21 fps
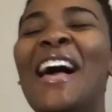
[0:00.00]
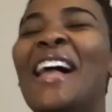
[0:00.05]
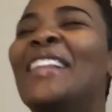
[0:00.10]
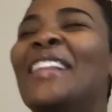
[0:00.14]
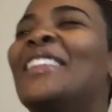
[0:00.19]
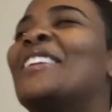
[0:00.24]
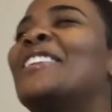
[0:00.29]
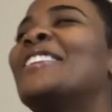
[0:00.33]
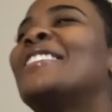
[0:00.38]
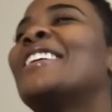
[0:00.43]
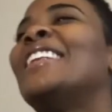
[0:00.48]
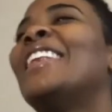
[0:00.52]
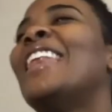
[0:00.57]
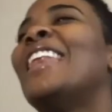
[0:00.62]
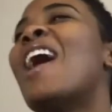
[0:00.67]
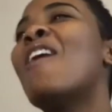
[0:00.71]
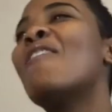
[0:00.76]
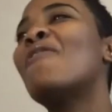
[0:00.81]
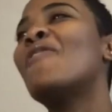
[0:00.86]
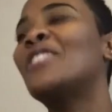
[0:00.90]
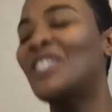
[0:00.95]
Learn to
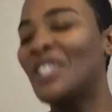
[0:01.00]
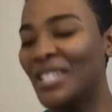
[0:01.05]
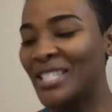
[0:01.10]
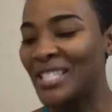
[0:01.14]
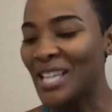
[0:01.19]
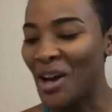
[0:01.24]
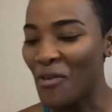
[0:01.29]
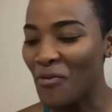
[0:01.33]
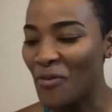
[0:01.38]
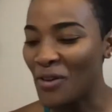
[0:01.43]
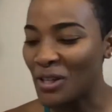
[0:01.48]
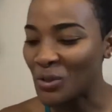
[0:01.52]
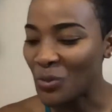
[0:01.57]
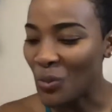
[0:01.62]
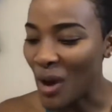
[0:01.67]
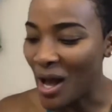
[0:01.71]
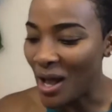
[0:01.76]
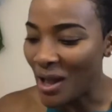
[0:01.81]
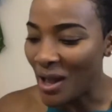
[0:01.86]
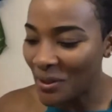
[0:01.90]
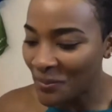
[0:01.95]
laugh at yourself as
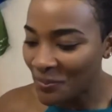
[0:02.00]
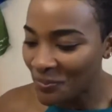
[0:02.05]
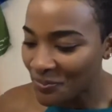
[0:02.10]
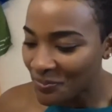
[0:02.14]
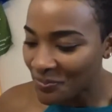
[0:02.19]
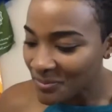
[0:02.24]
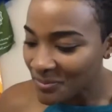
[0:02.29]
well.